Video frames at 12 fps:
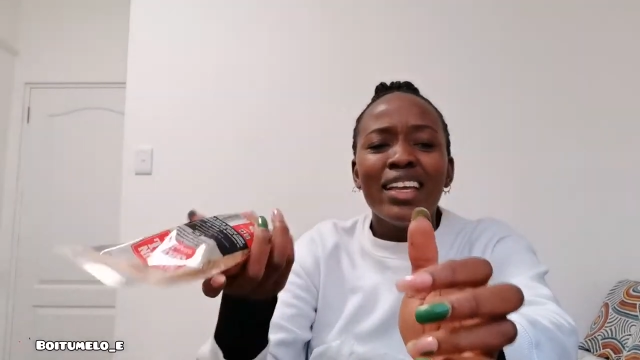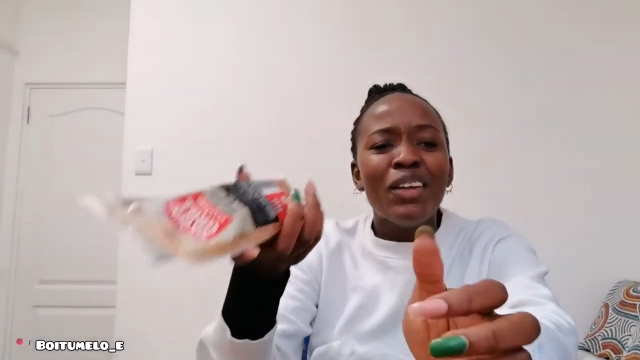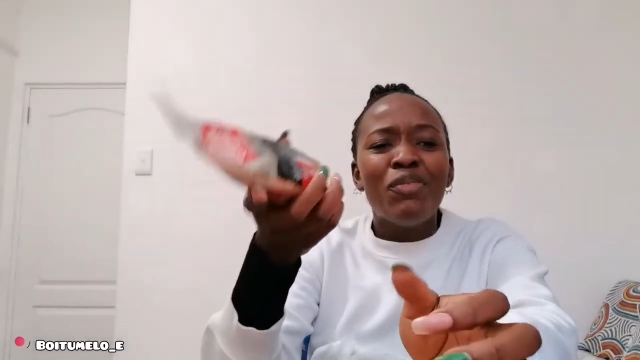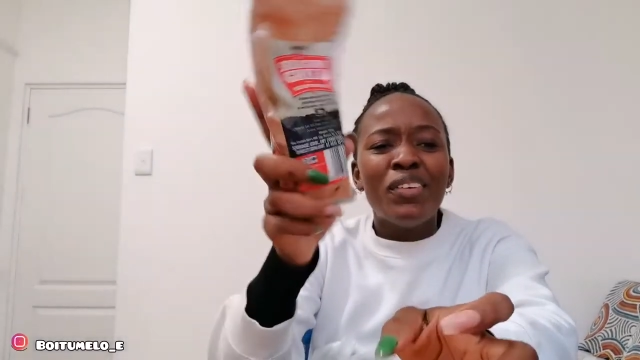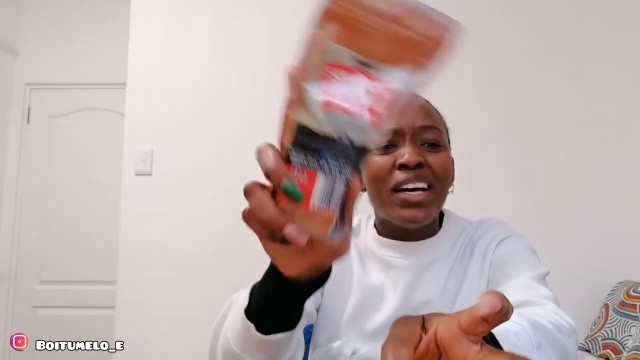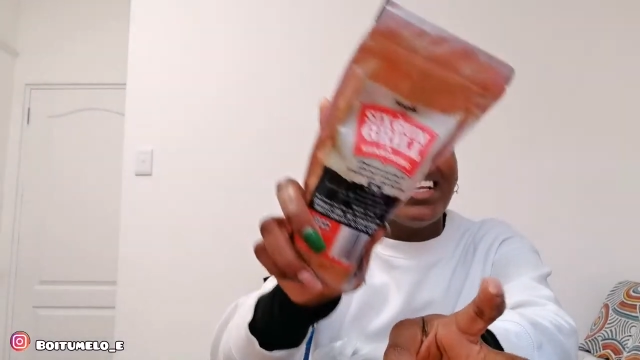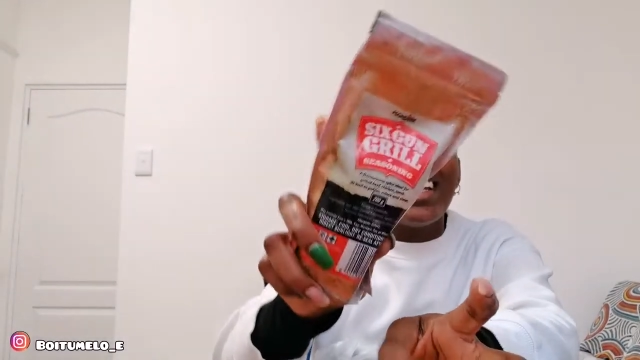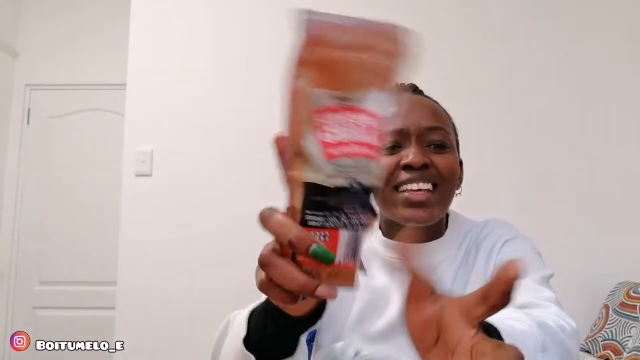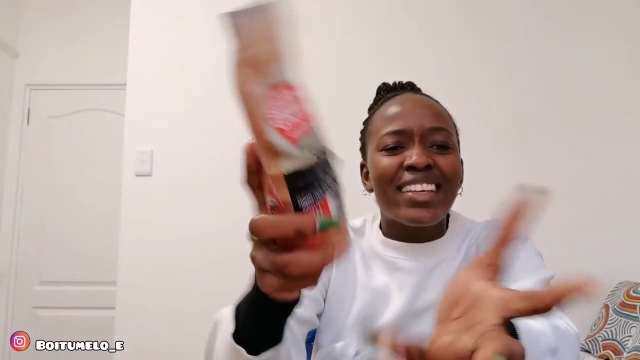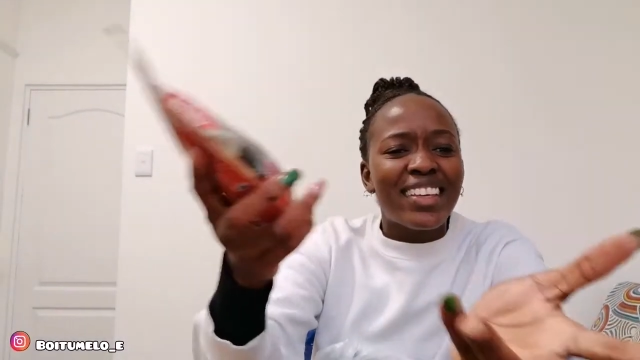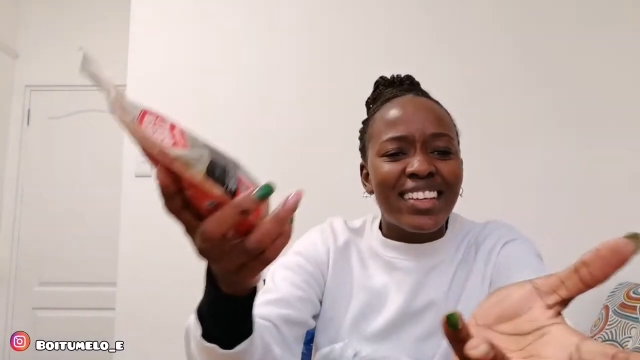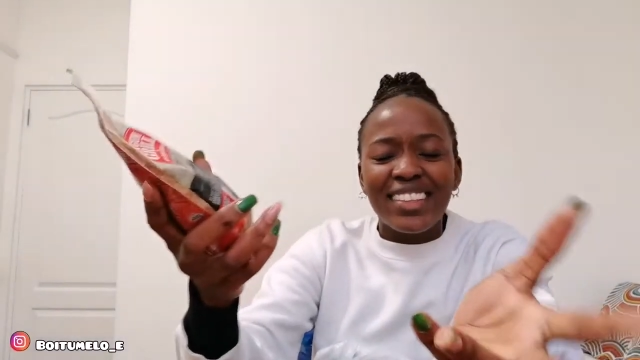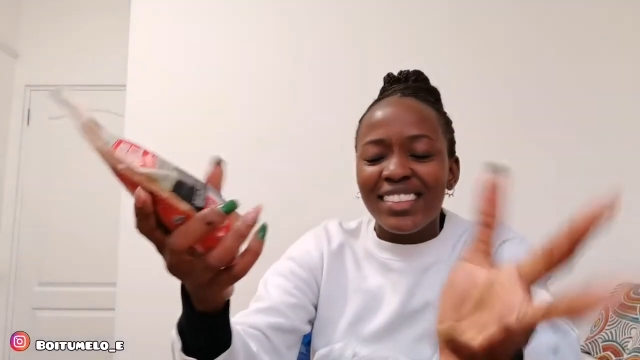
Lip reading: if like